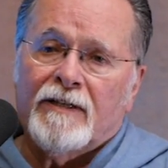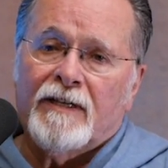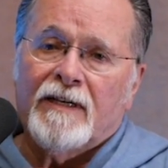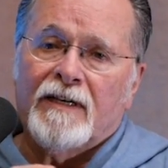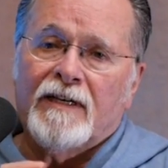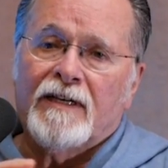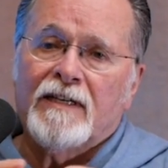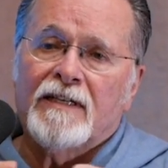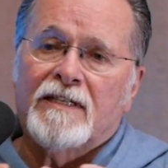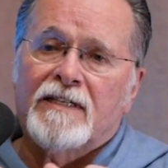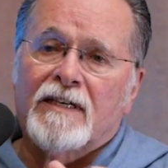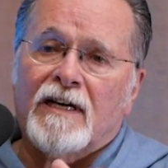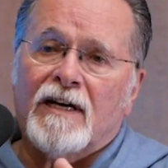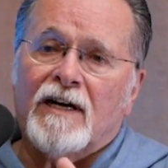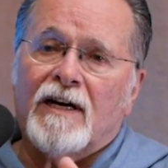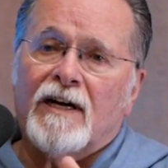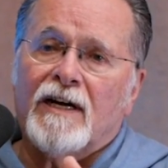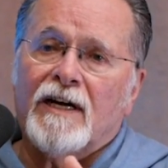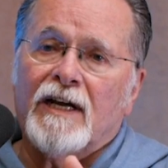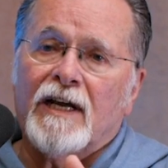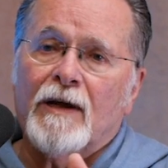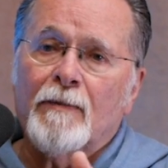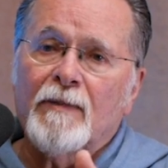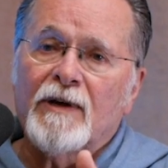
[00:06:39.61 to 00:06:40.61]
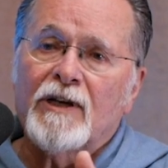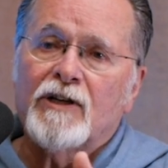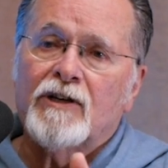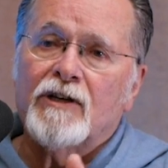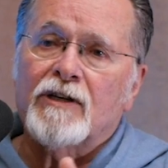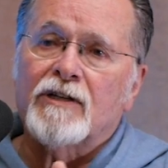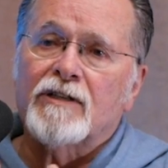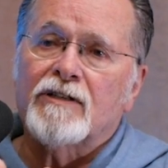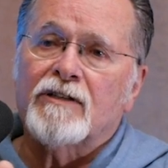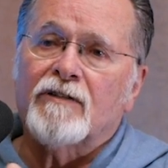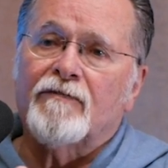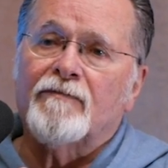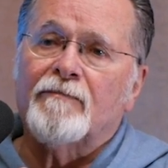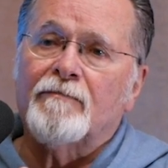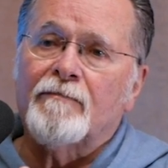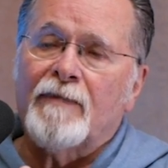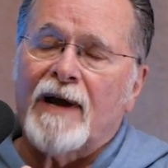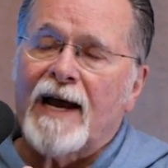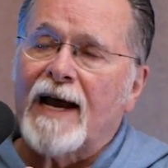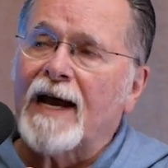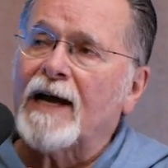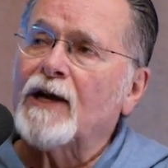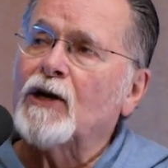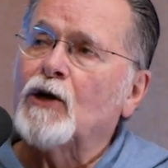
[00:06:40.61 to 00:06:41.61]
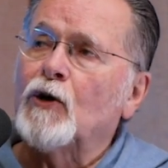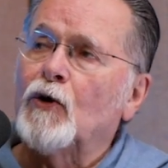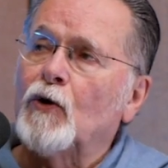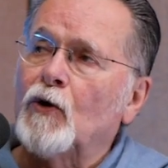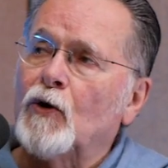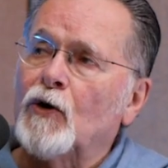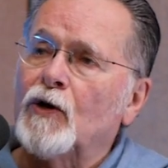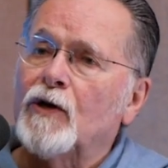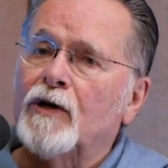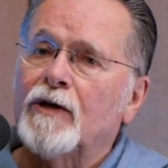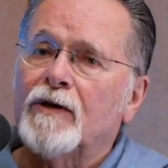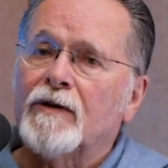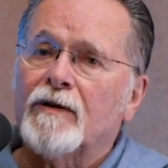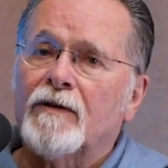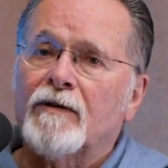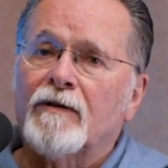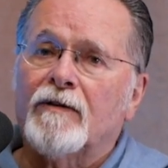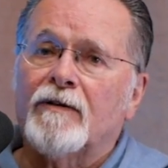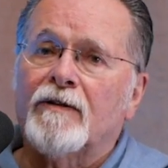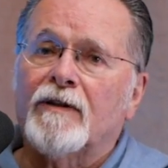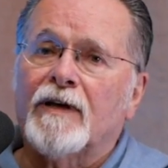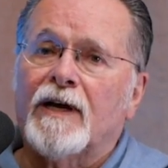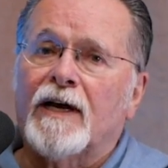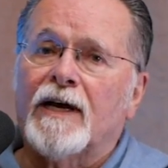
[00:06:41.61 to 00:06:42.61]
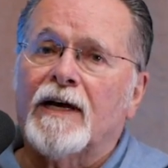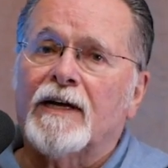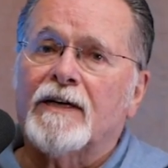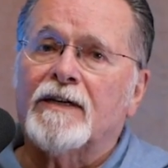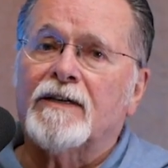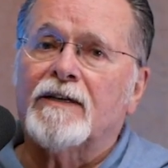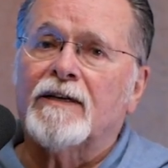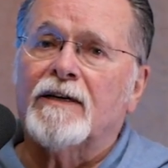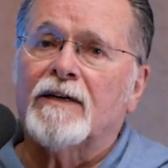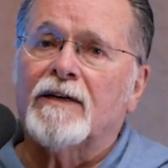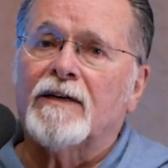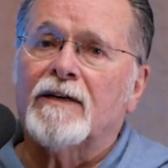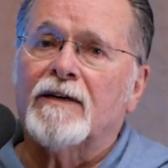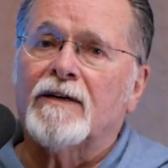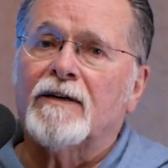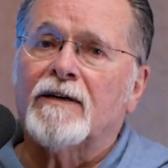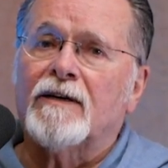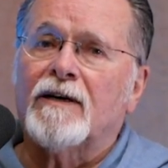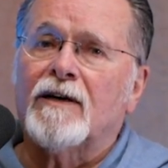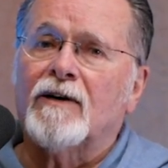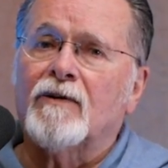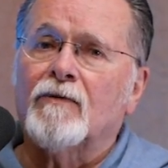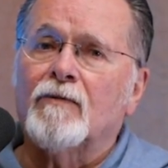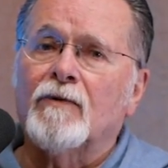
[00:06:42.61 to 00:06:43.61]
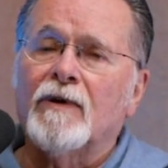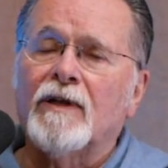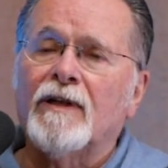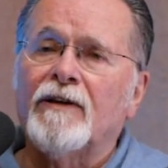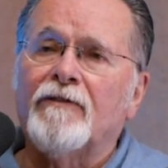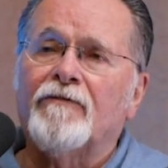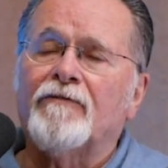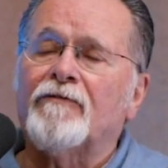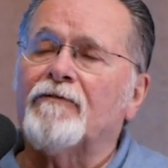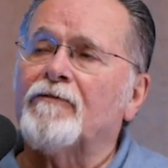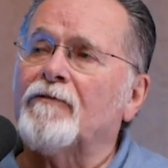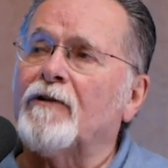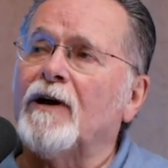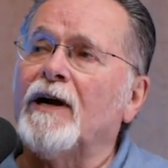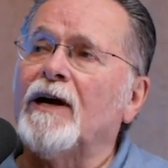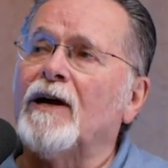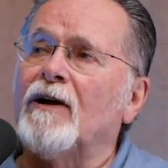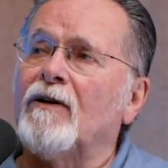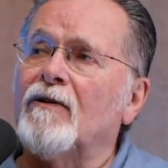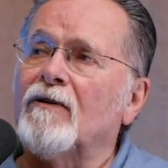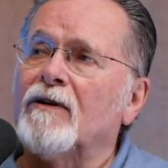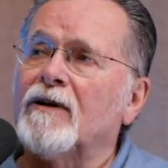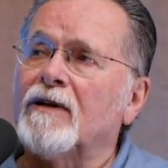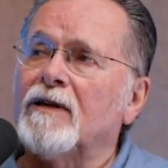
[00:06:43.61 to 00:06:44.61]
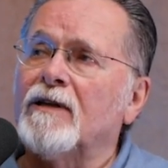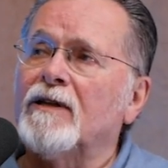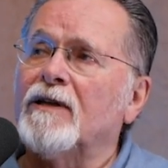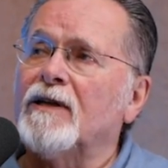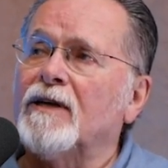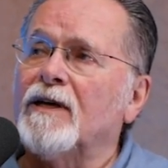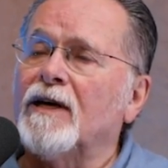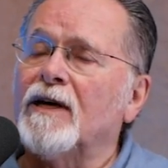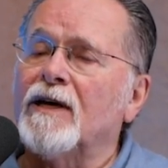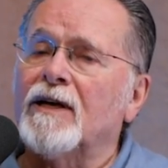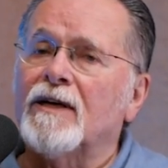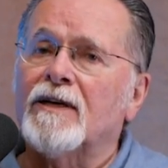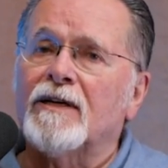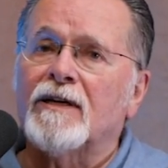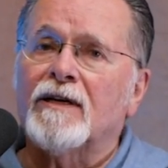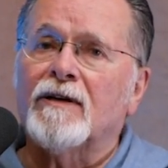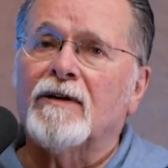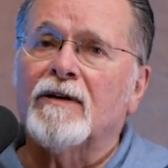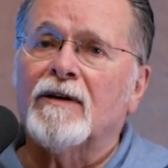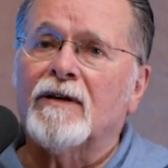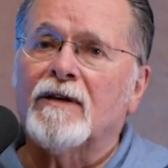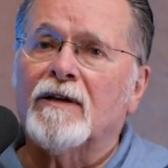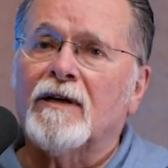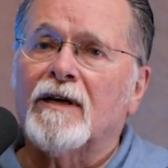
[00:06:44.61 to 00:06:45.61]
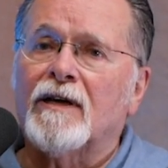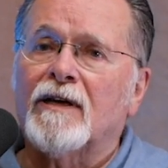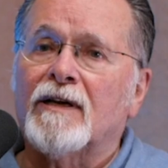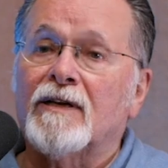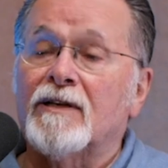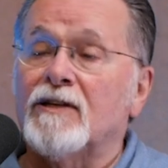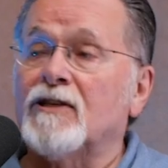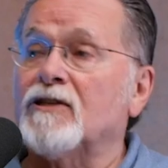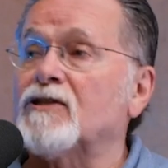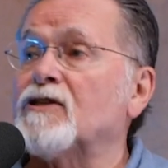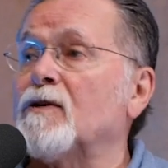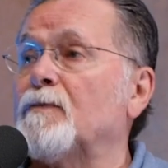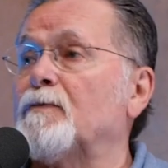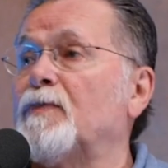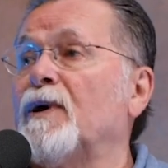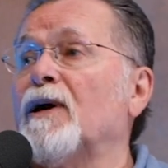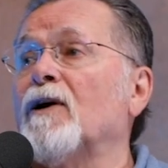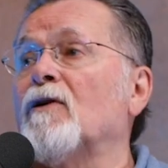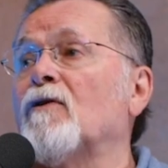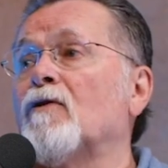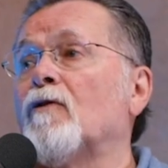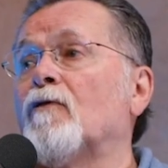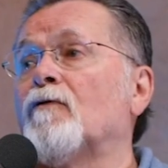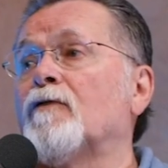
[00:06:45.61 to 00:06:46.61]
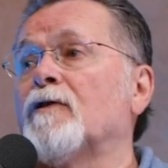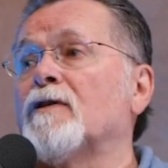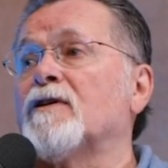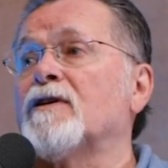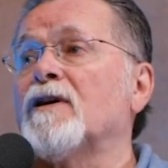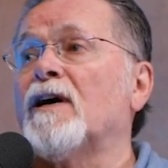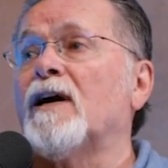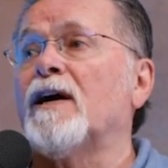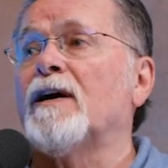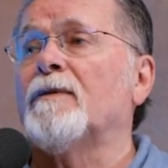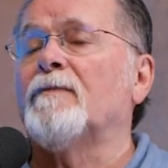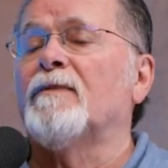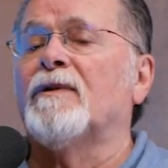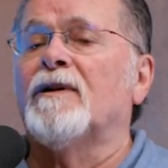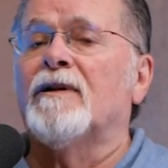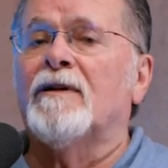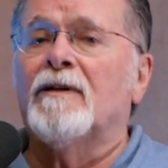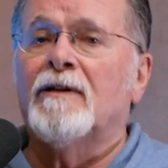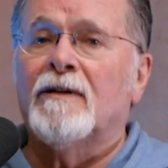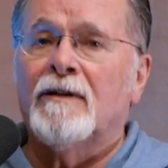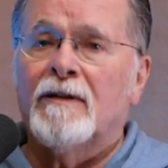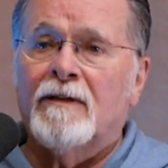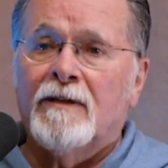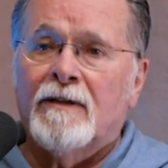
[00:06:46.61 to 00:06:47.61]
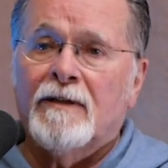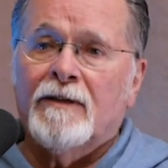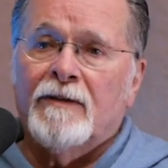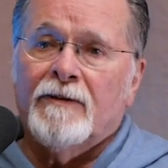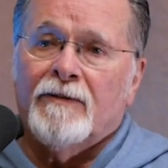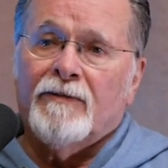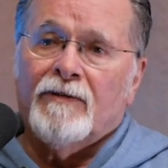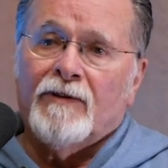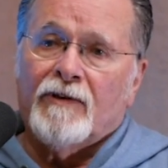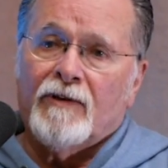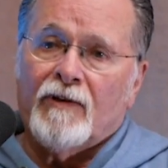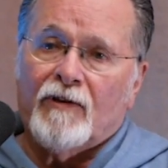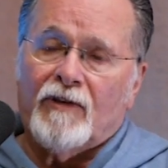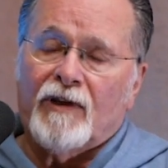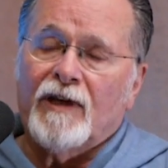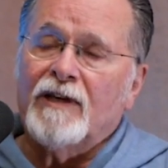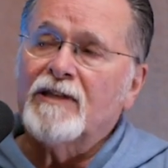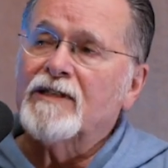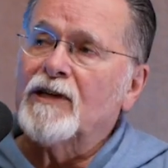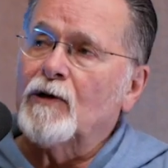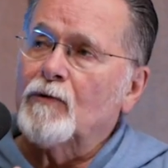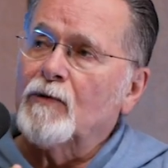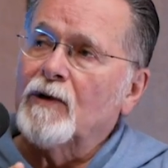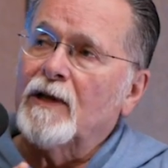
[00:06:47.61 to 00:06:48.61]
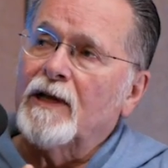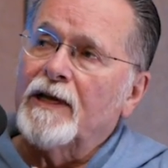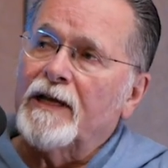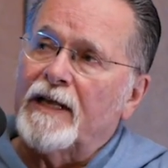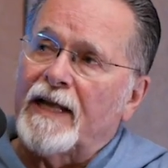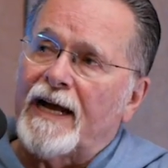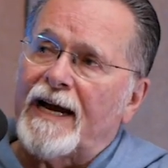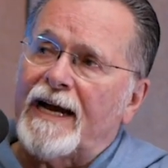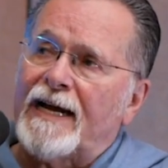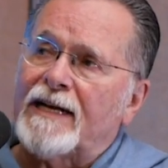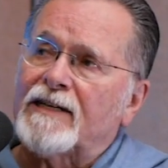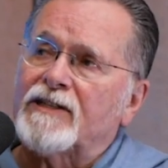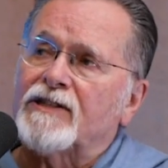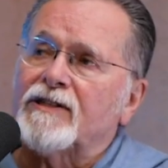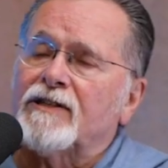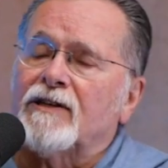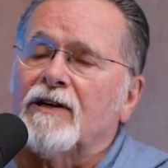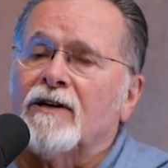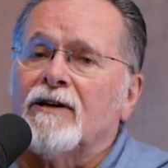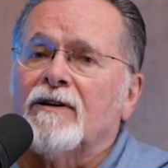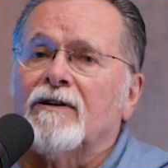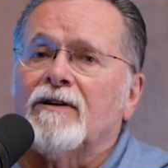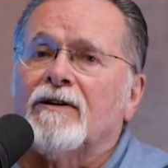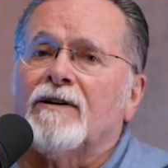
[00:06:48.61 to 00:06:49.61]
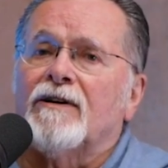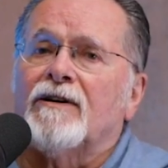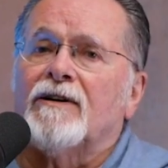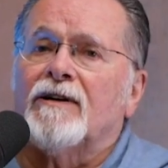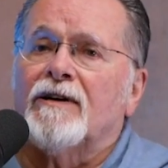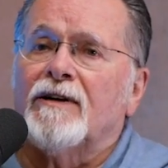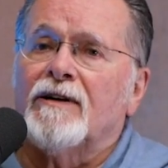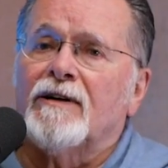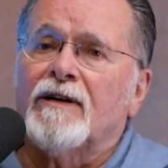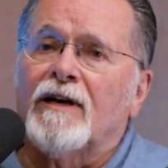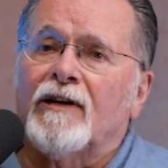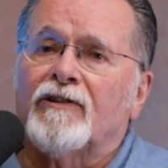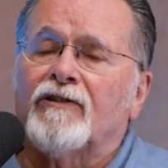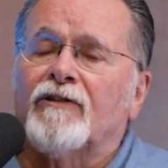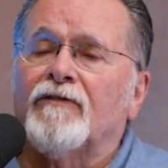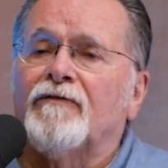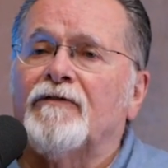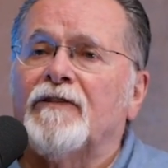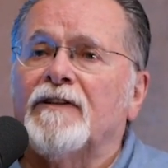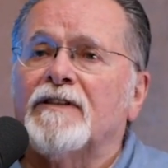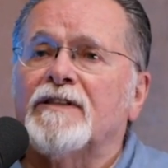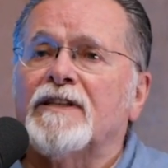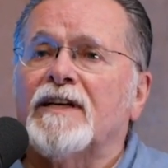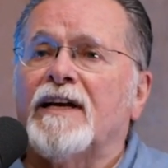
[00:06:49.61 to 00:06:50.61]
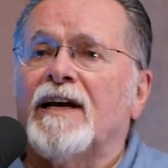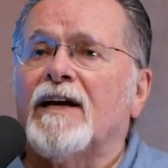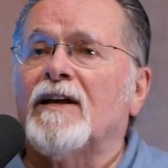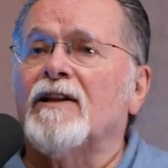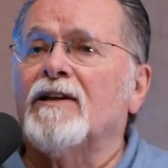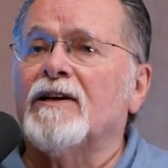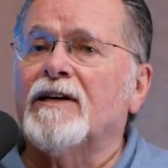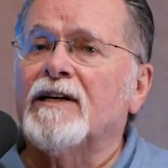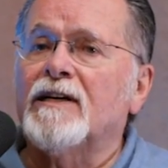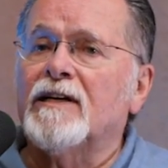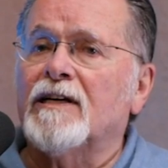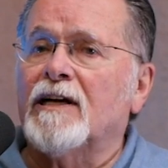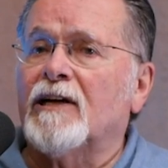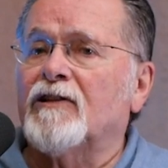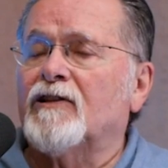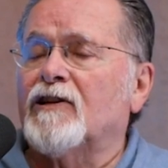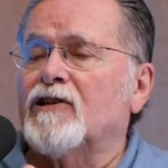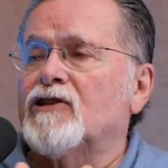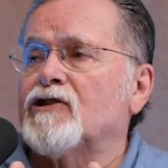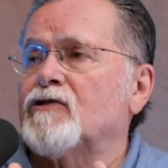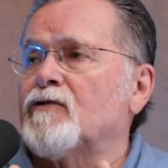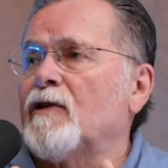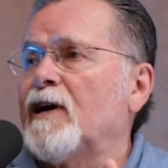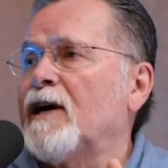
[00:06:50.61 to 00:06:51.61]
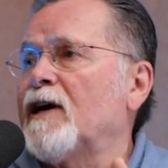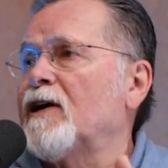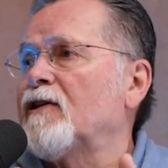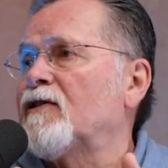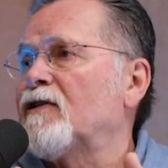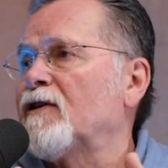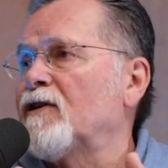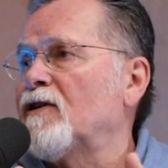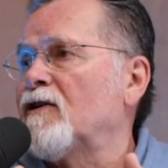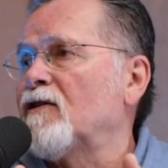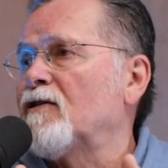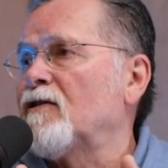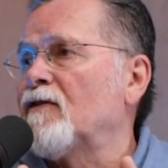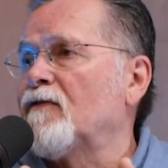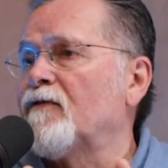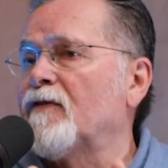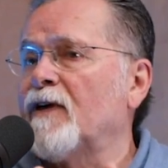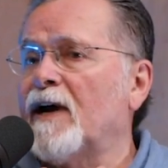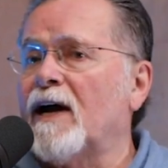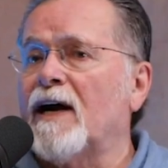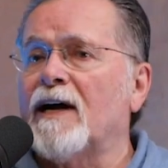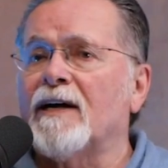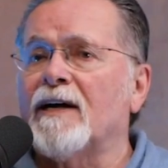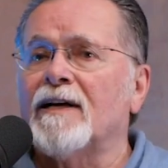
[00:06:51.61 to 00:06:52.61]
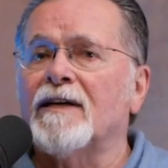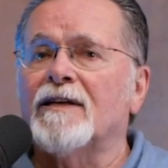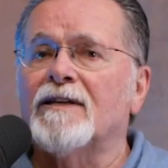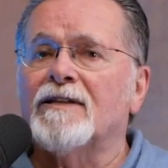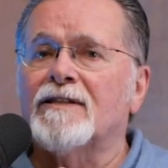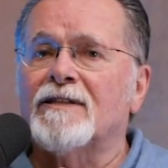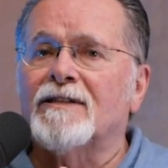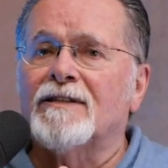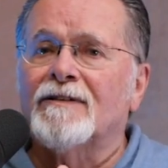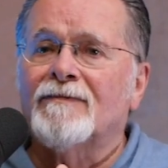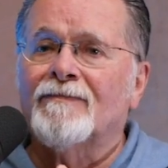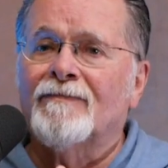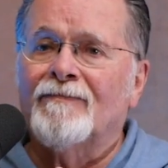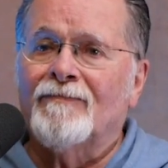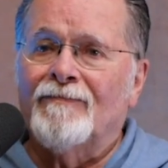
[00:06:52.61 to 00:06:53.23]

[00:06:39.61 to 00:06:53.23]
these uh, images of manhood that uh, are really frail in the end and, and disappear over time. The things that really last are are not the physicality, not the strength, and all of that. It's